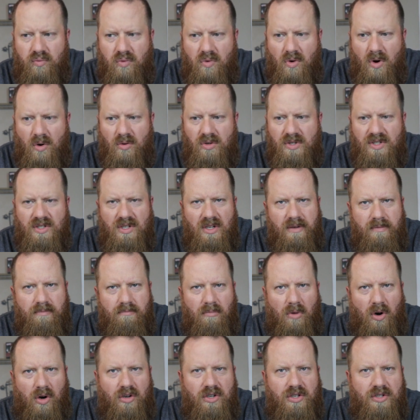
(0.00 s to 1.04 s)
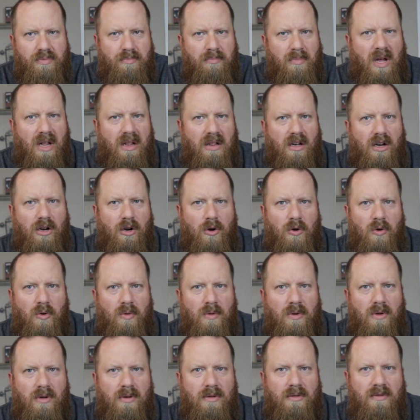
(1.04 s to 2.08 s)
roasted
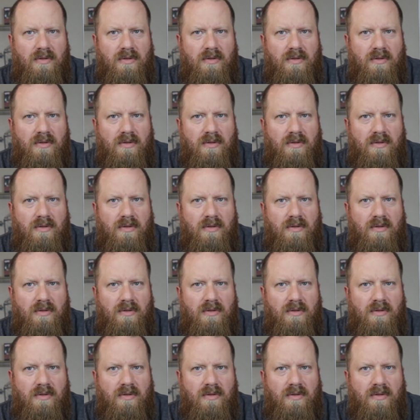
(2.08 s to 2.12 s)
marshmallow